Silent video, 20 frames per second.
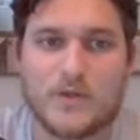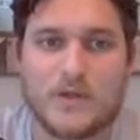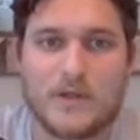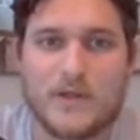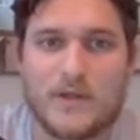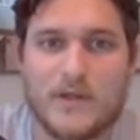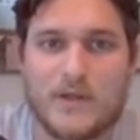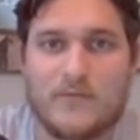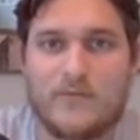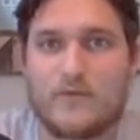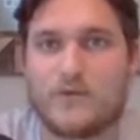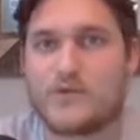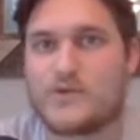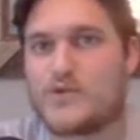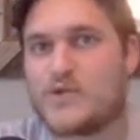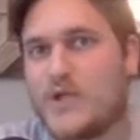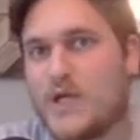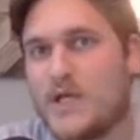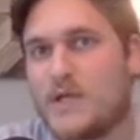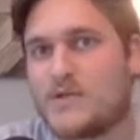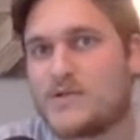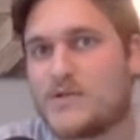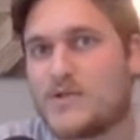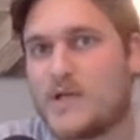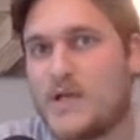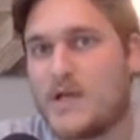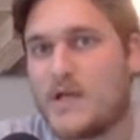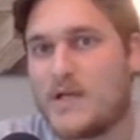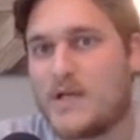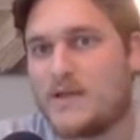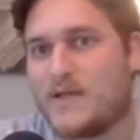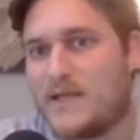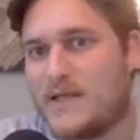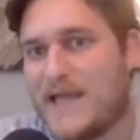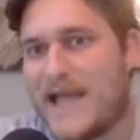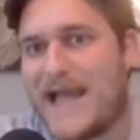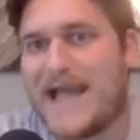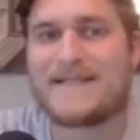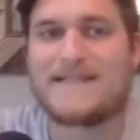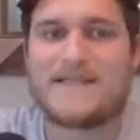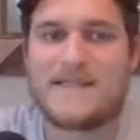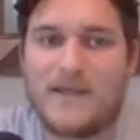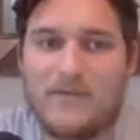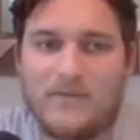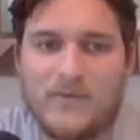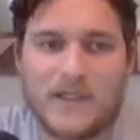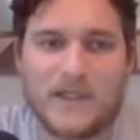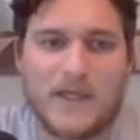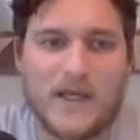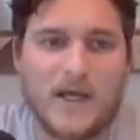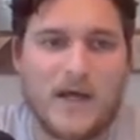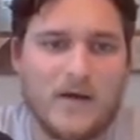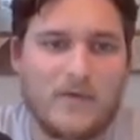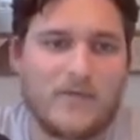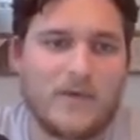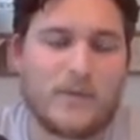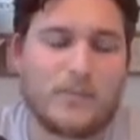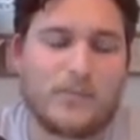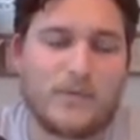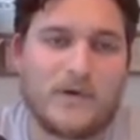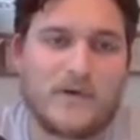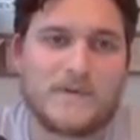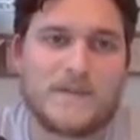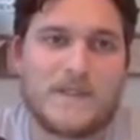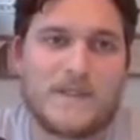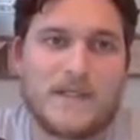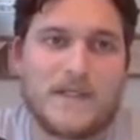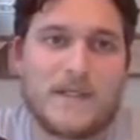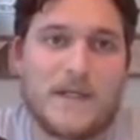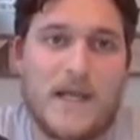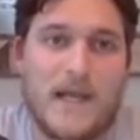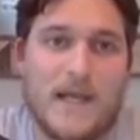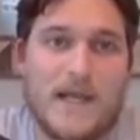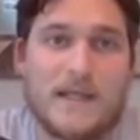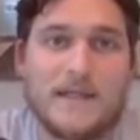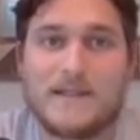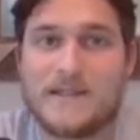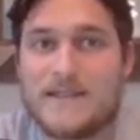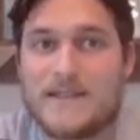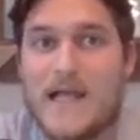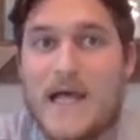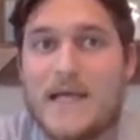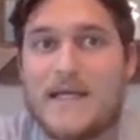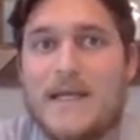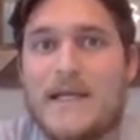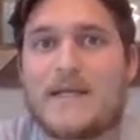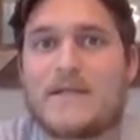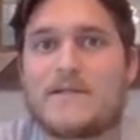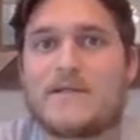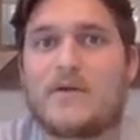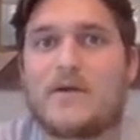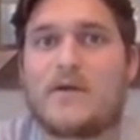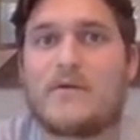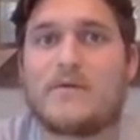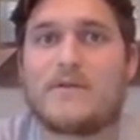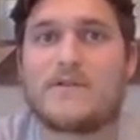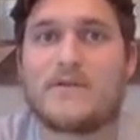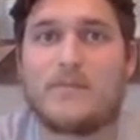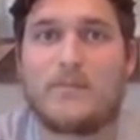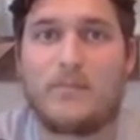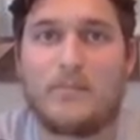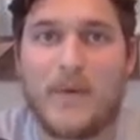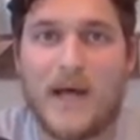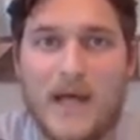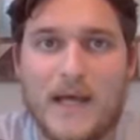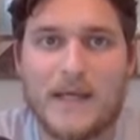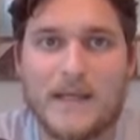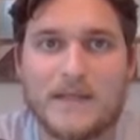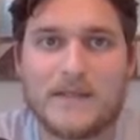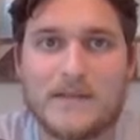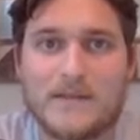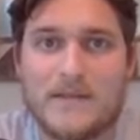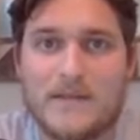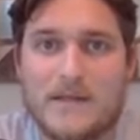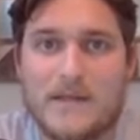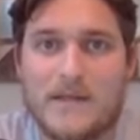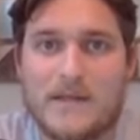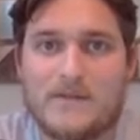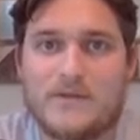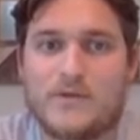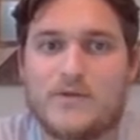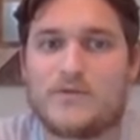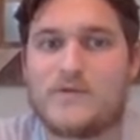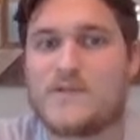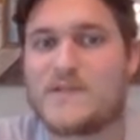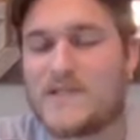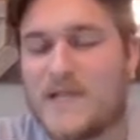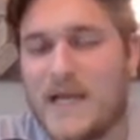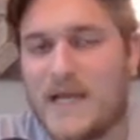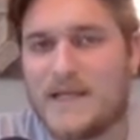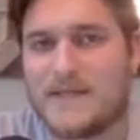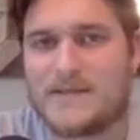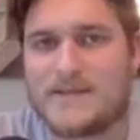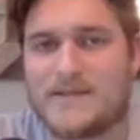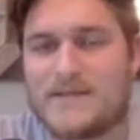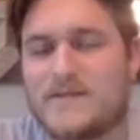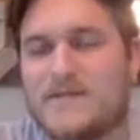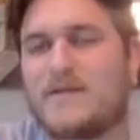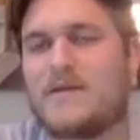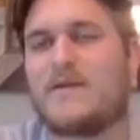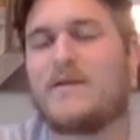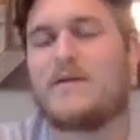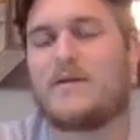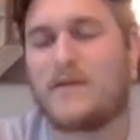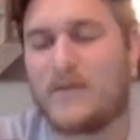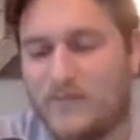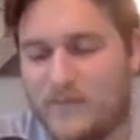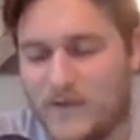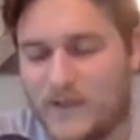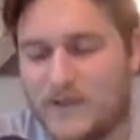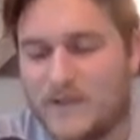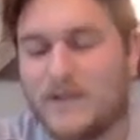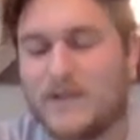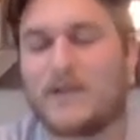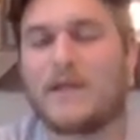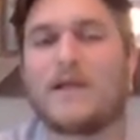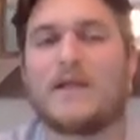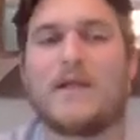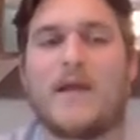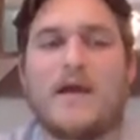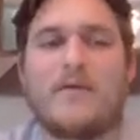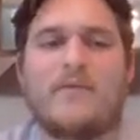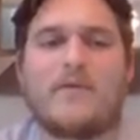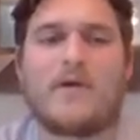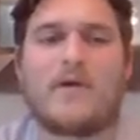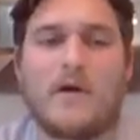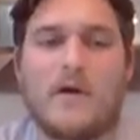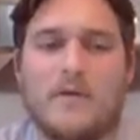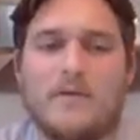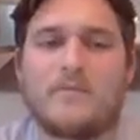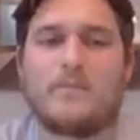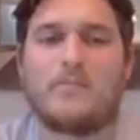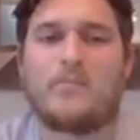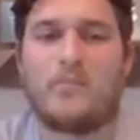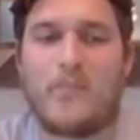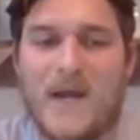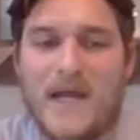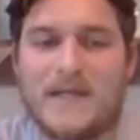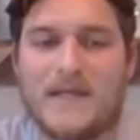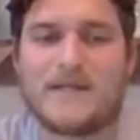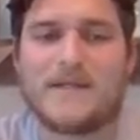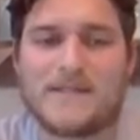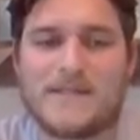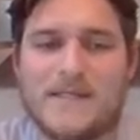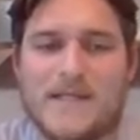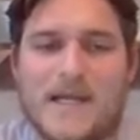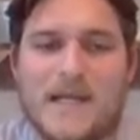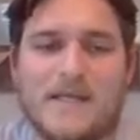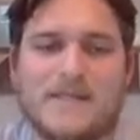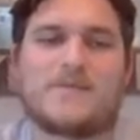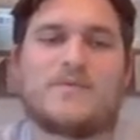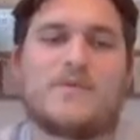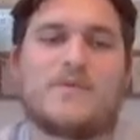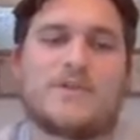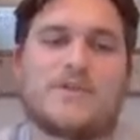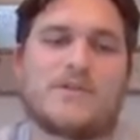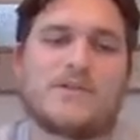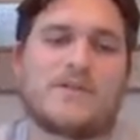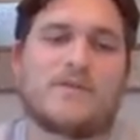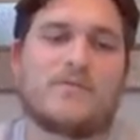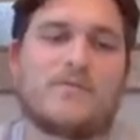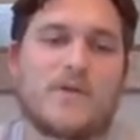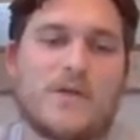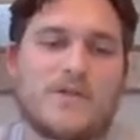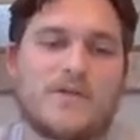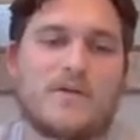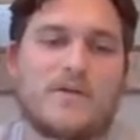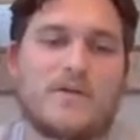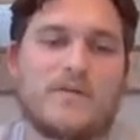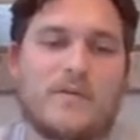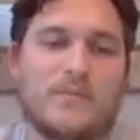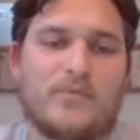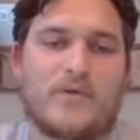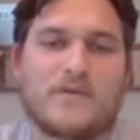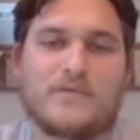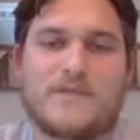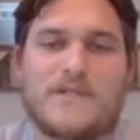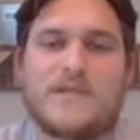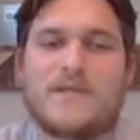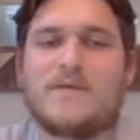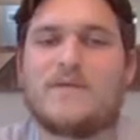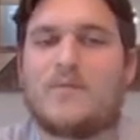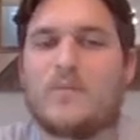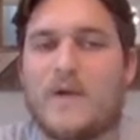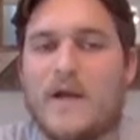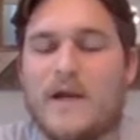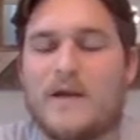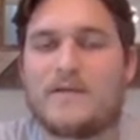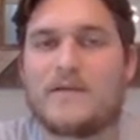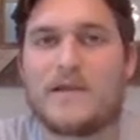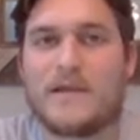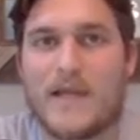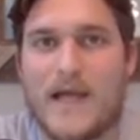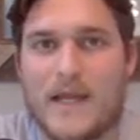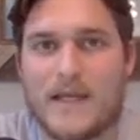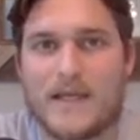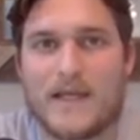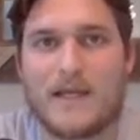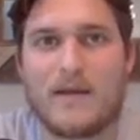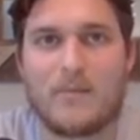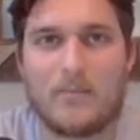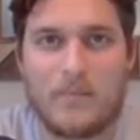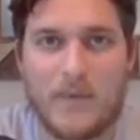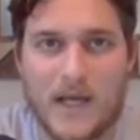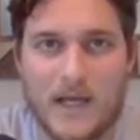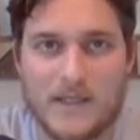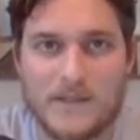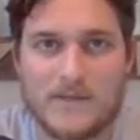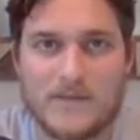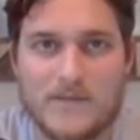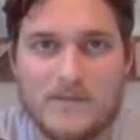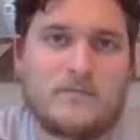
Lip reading: and therefore change the activity of a protein. And these ligands are going to bind to sites, conveniently enough, called binding sites, which is the region of the protein where the ligand binds.